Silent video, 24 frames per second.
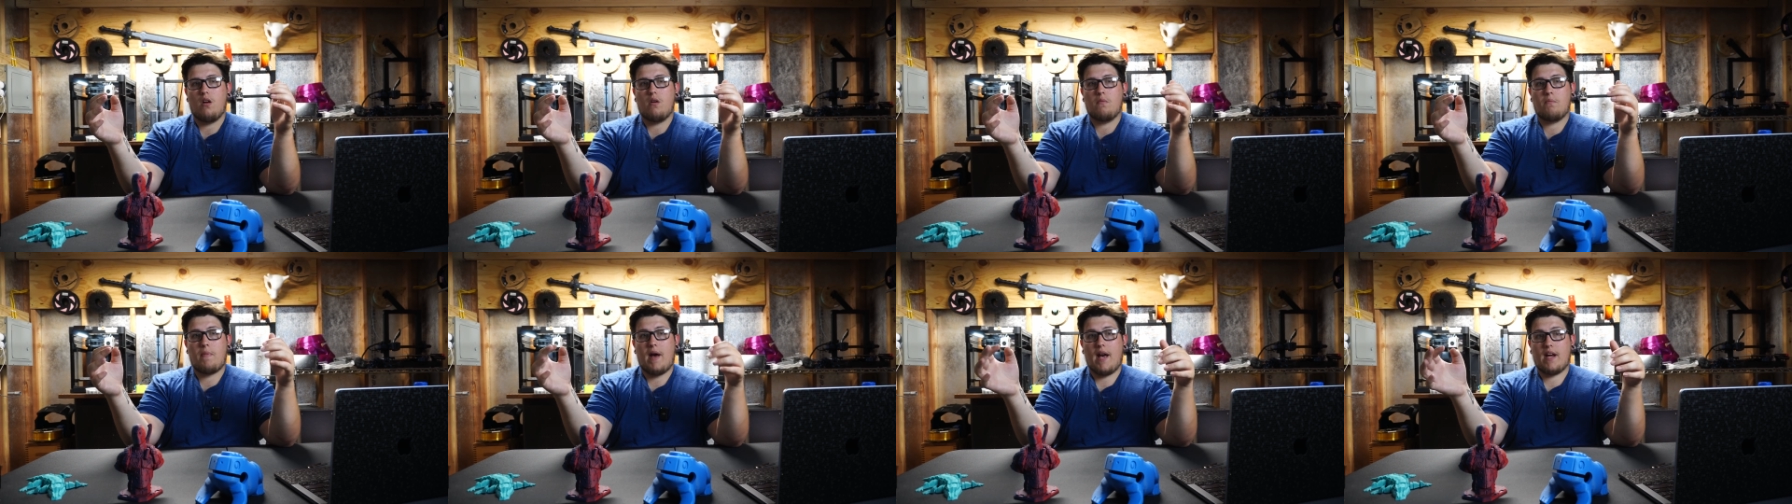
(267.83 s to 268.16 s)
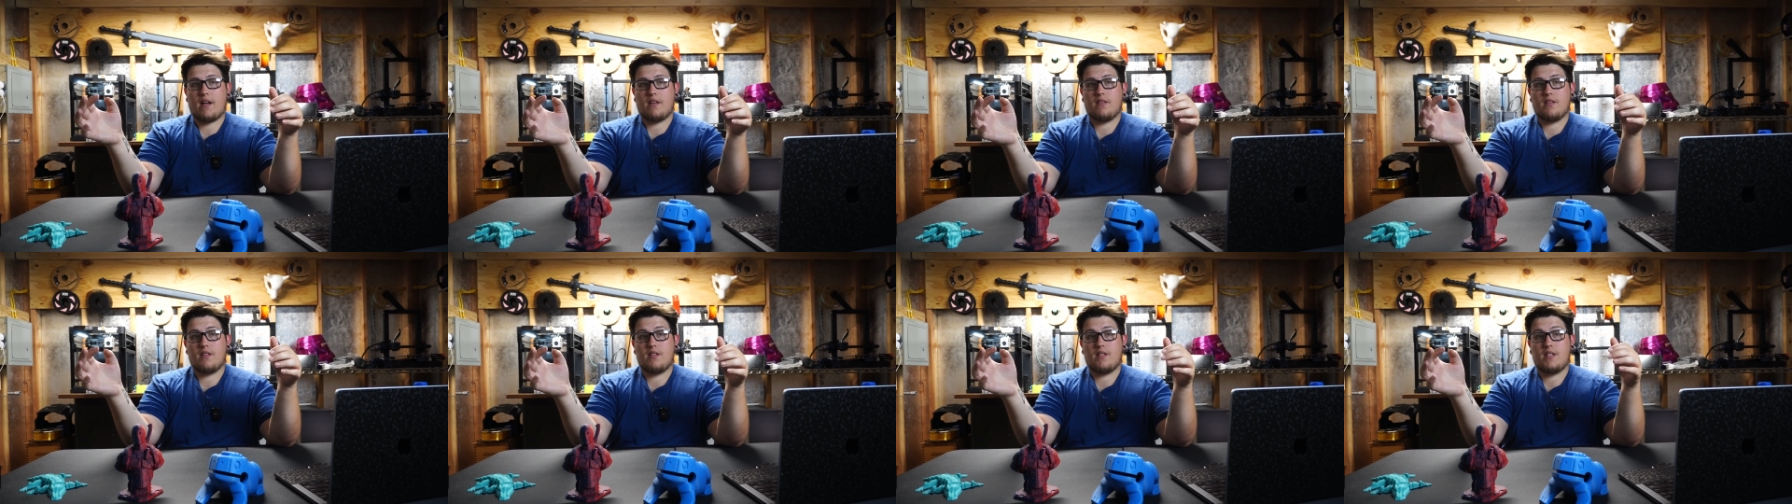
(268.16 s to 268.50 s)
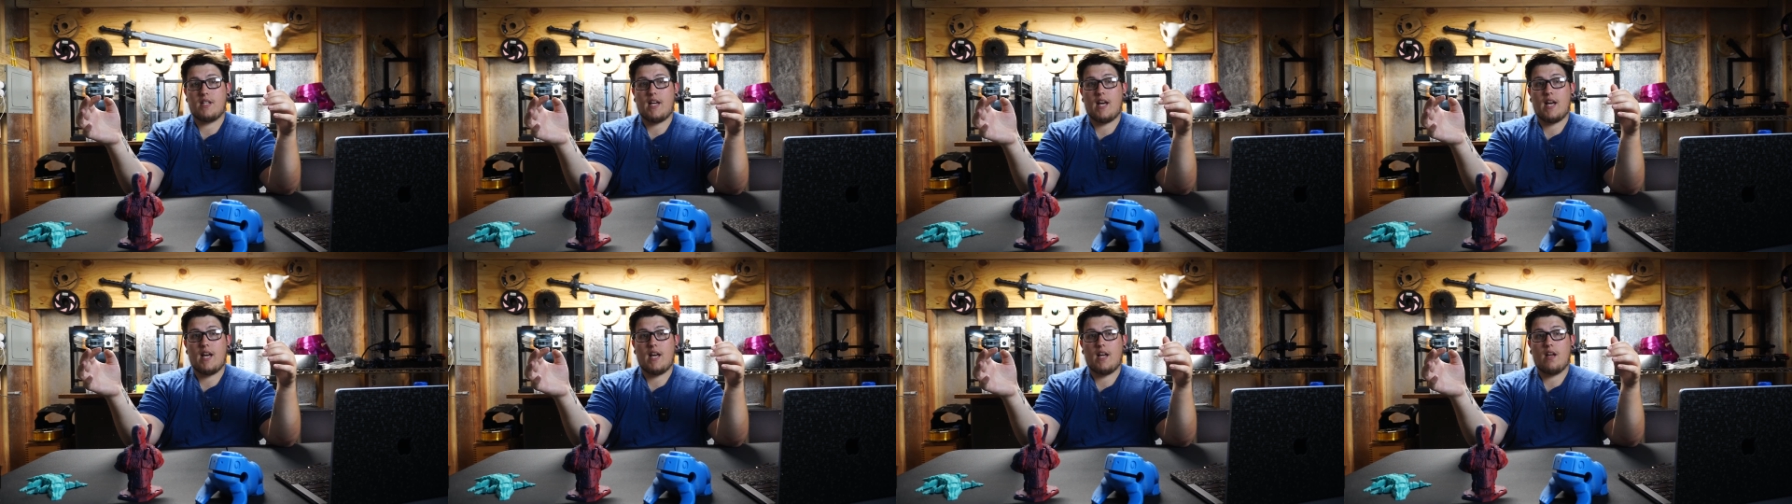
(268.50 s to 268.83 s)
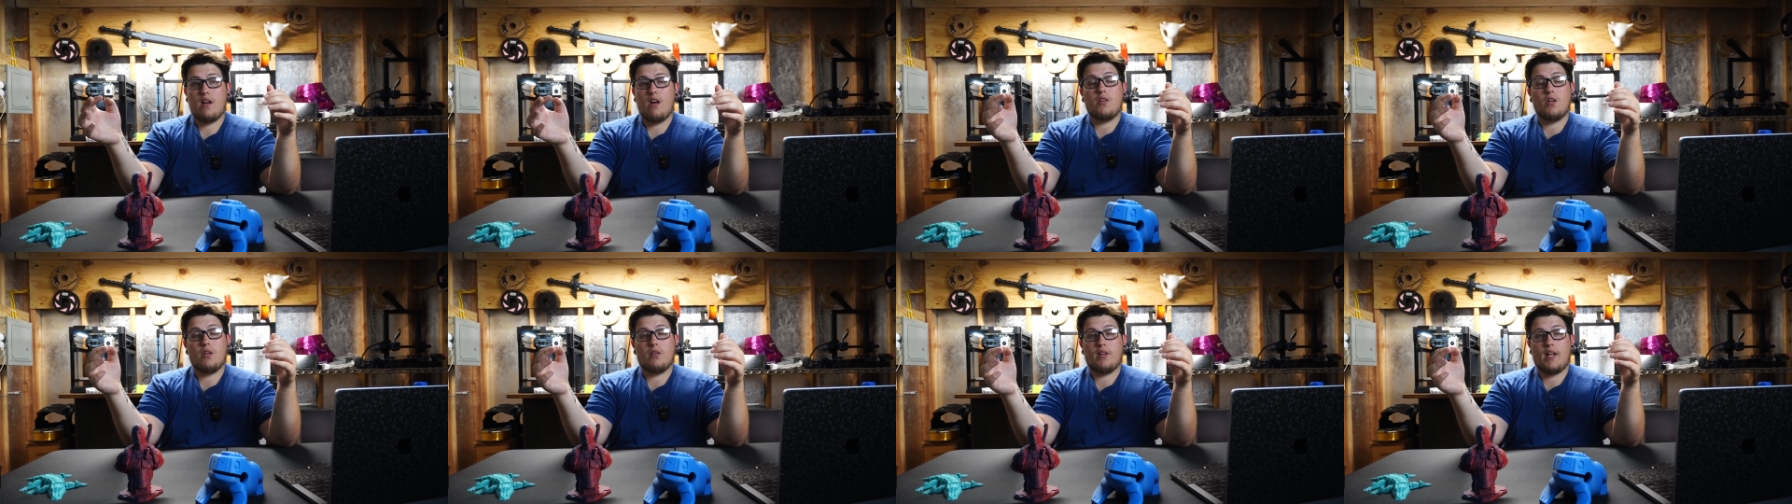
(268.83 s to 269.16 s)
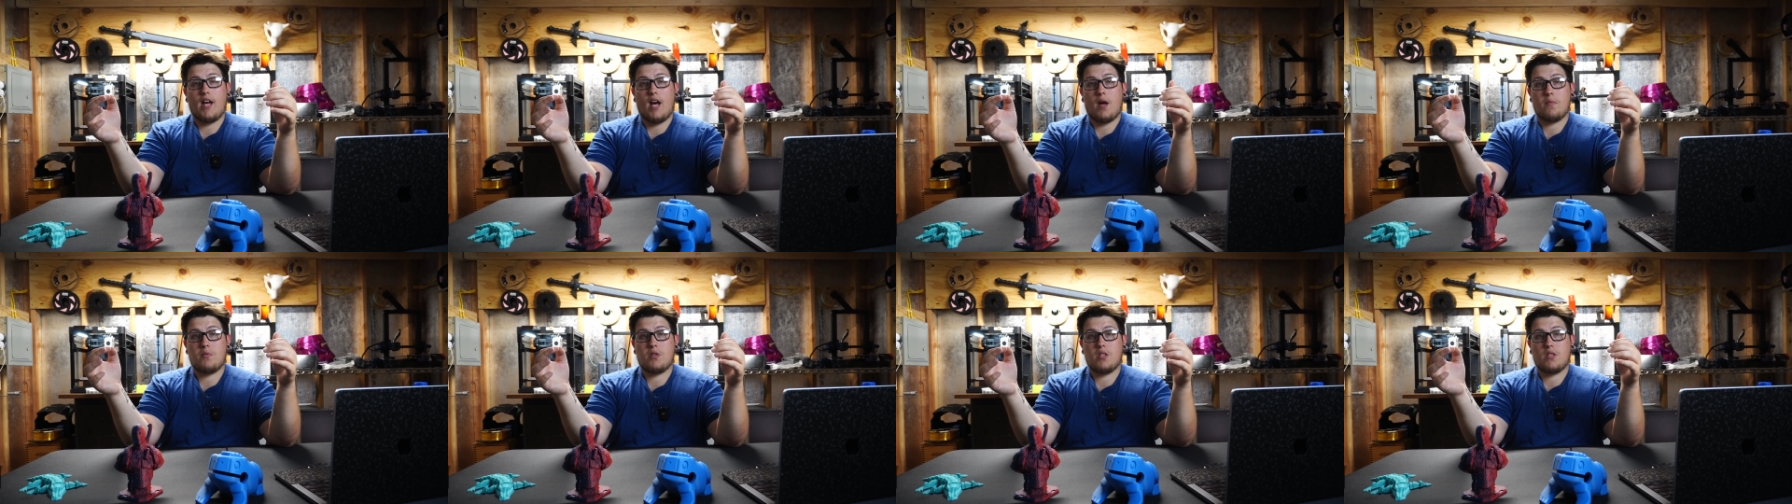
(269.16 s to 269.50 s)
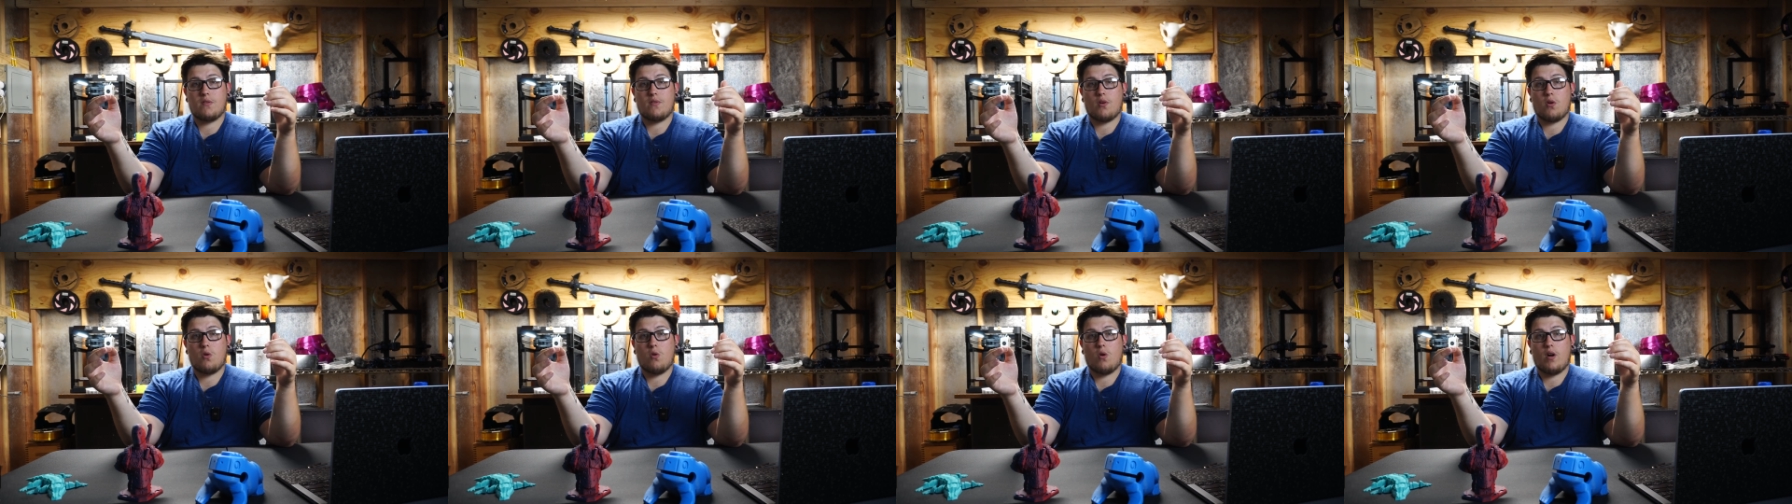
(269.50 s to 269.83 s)
Back in the day, the only options
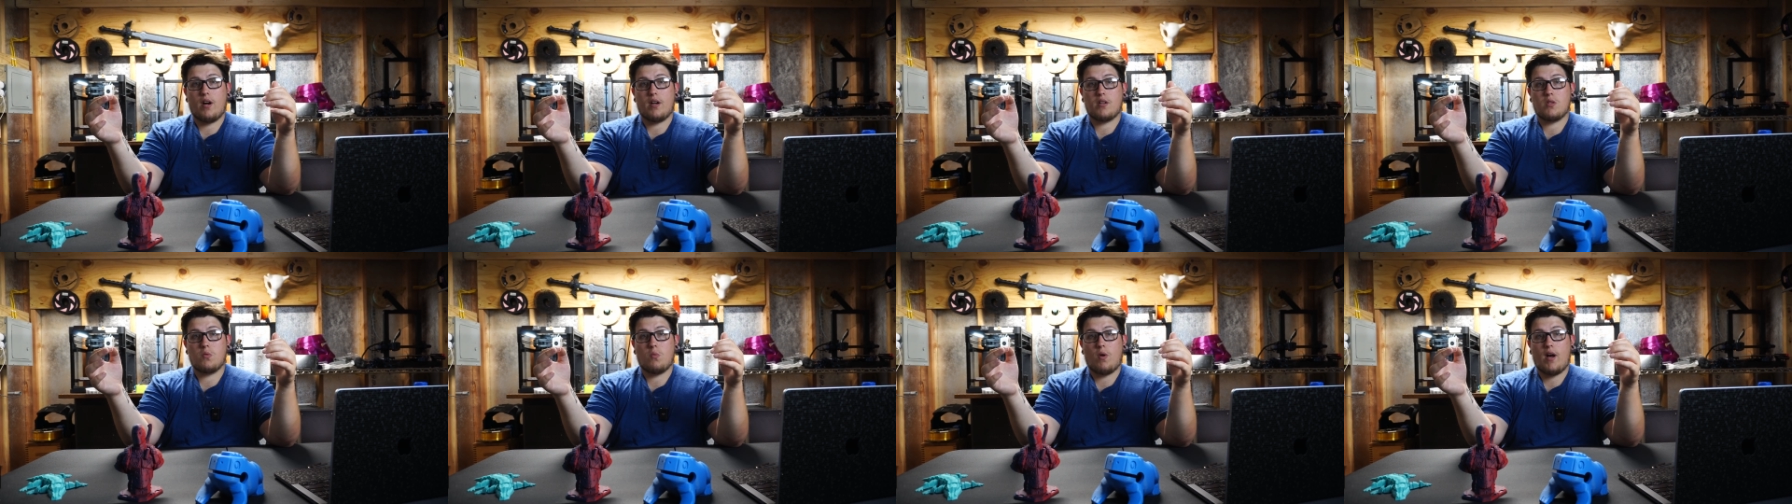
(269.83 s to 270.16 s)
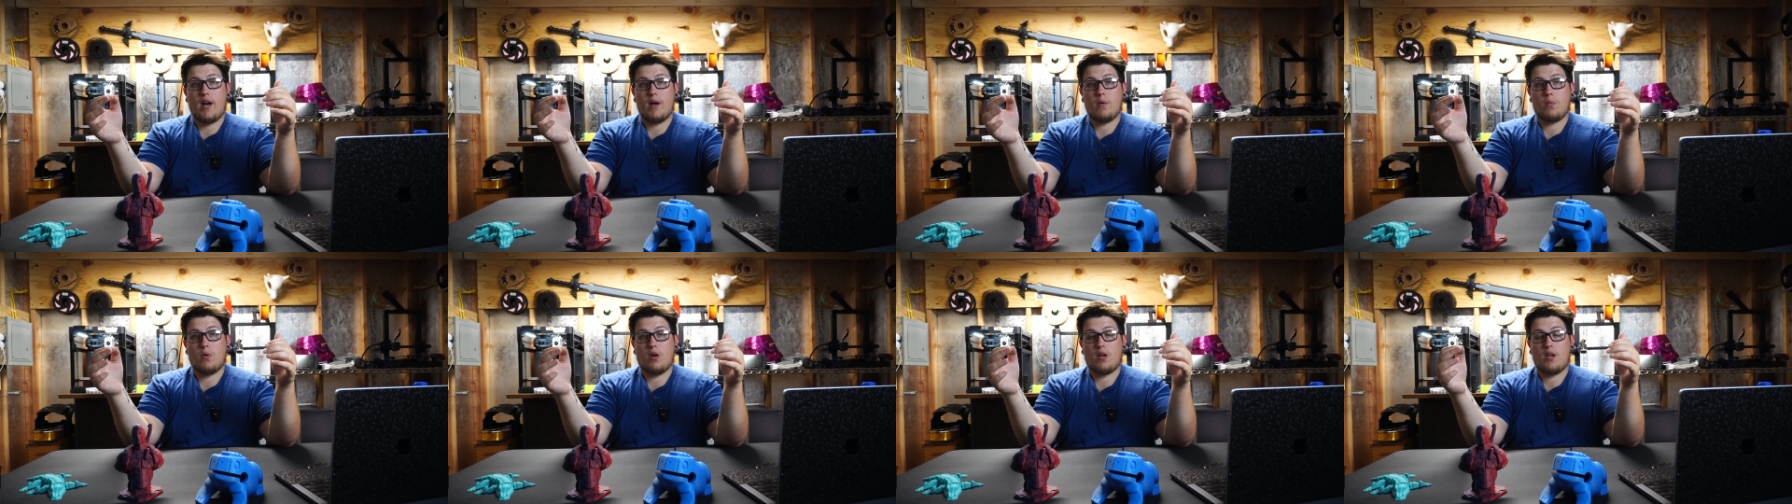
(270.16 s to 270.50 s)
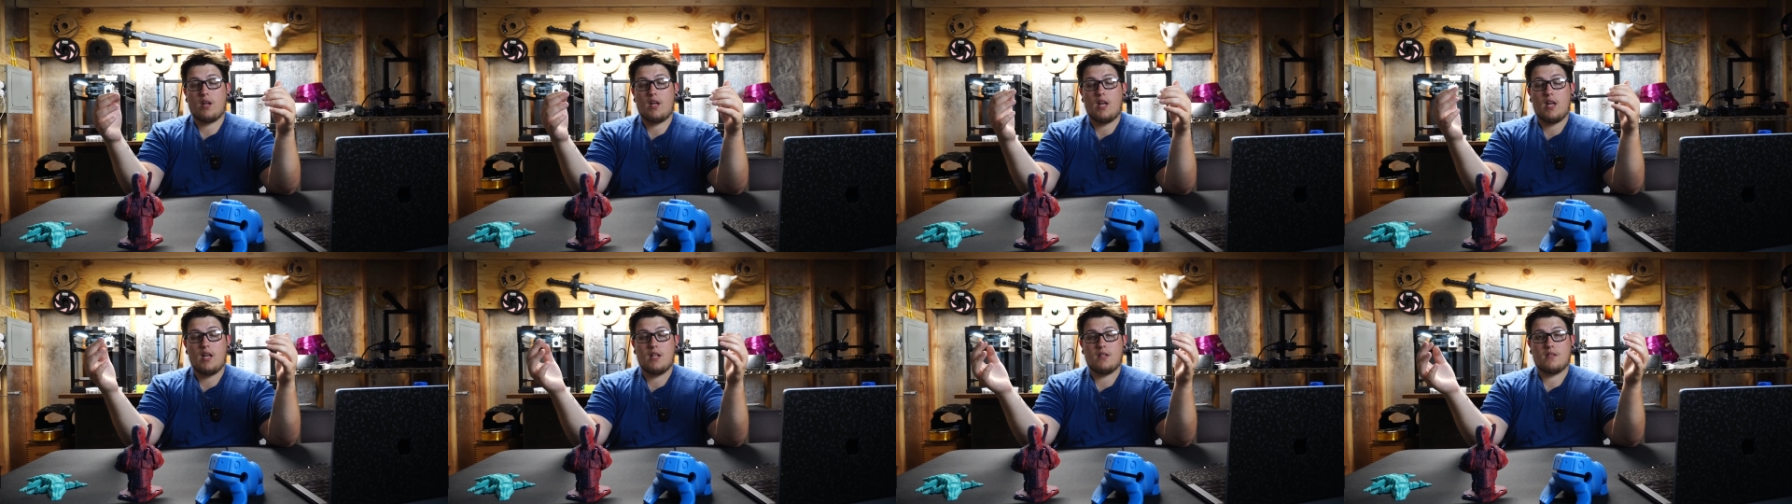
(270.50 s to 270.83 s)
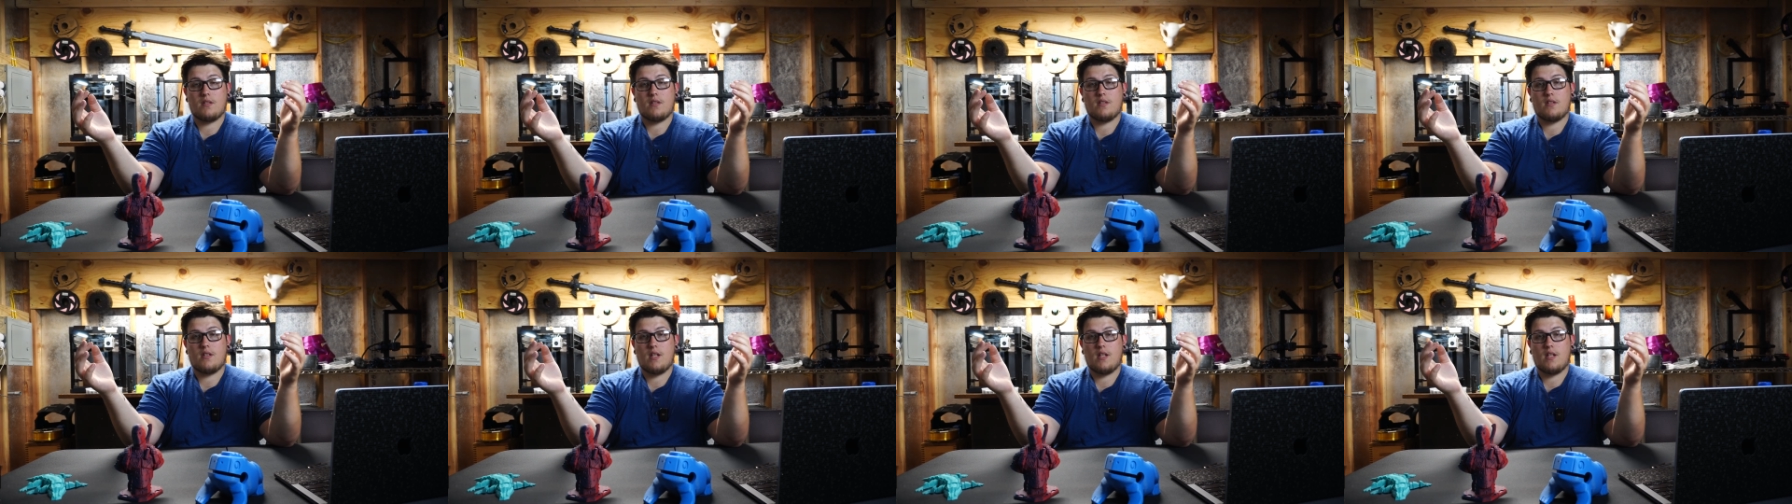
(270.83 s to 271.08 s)
for Core XY were kits,